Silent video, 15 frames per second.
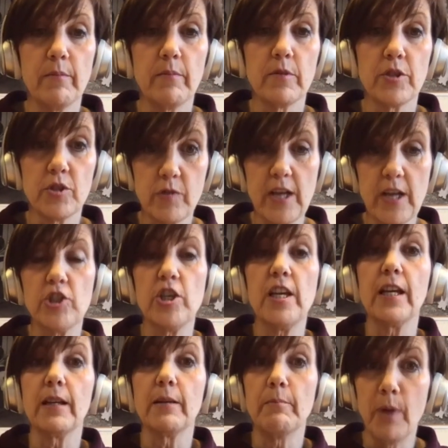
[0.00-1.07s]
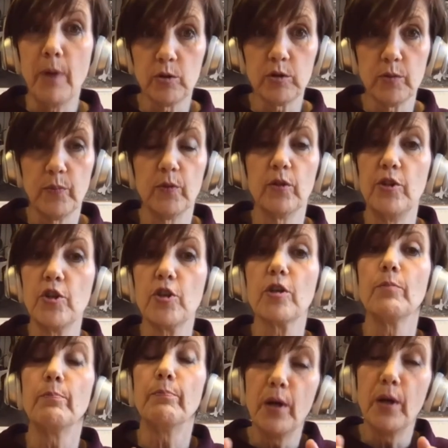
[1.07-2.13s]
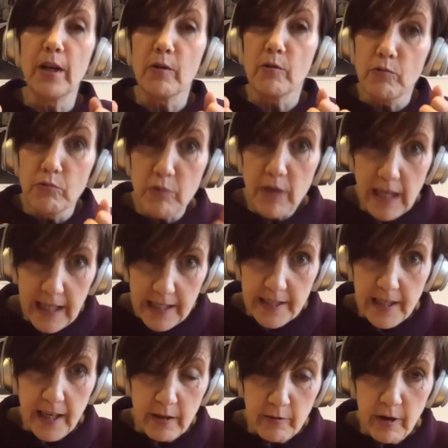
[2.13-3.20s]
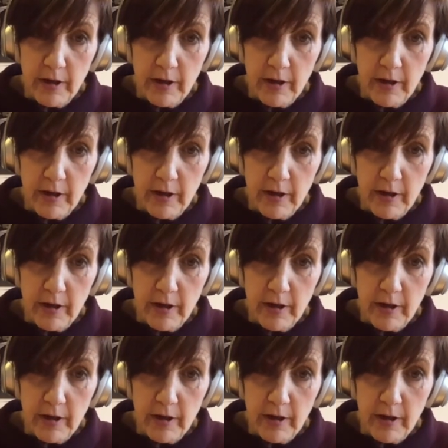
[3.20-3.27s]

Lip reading: stretchy and moldable, and you can pull it really tight around